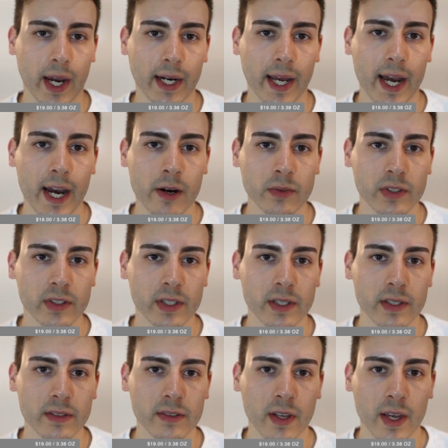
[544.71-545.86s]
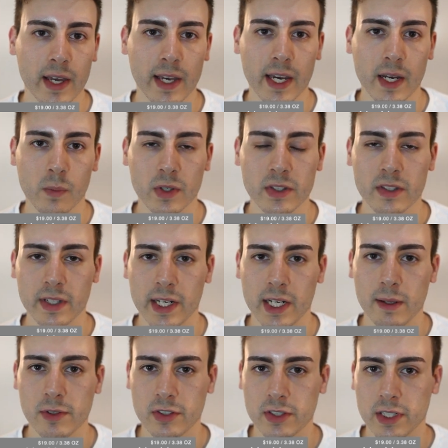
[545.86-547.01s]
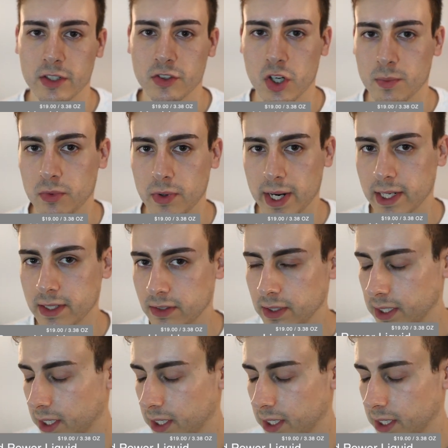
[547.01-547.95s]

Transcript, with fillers: eight ounces. And once again, I'm just gonna jump right into the